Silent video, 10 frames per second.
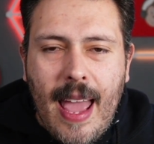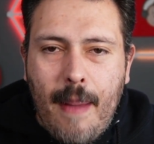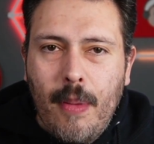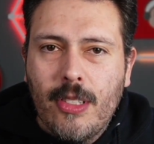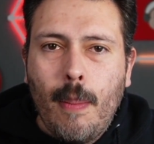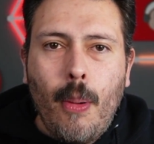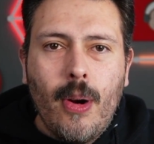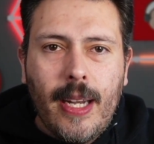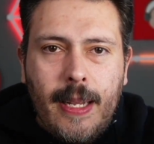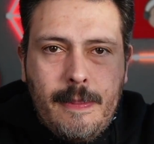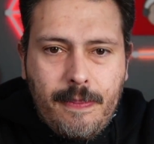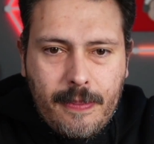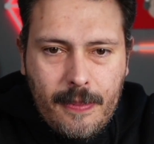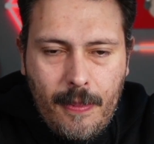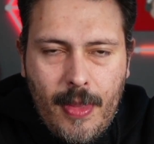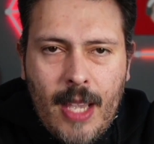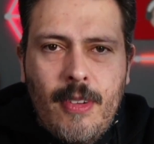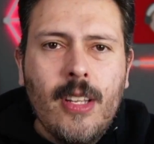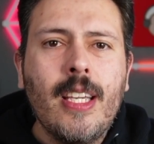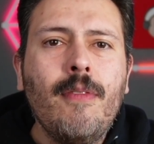And most importantly, if
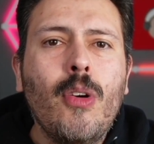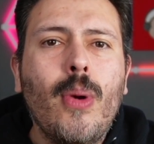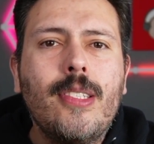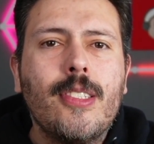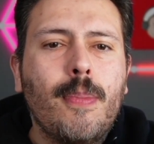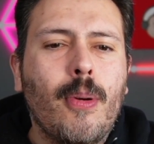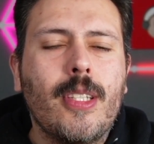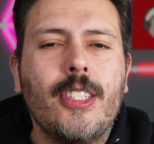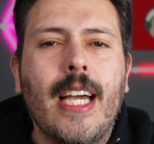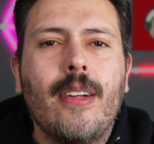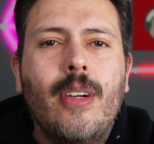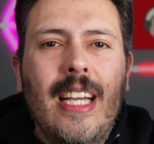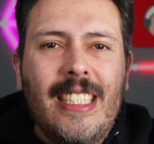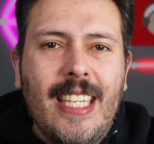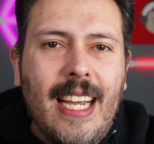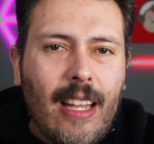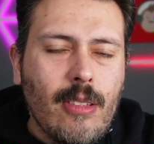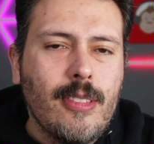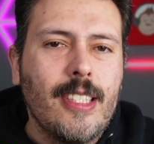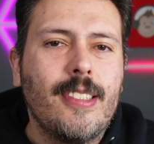you're looking for ways to support the channel, check out
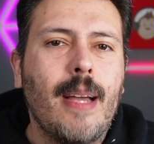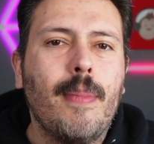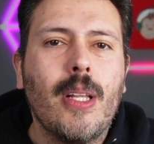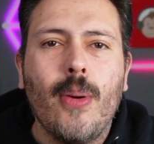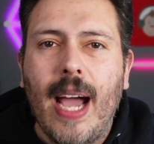those links down below.